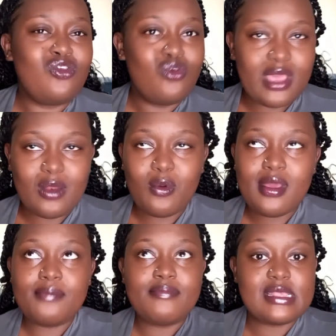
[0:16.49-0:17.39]
you can
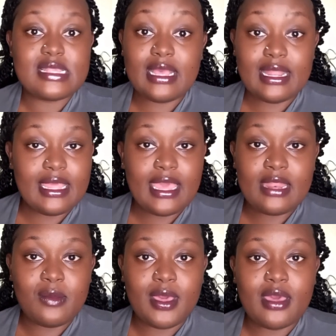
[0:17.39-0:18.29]
wear basically
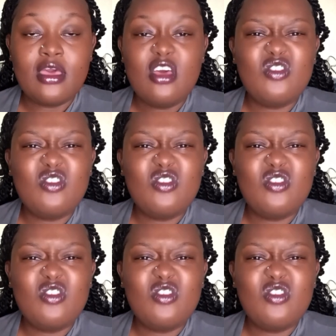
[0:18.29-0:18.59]
anywhere,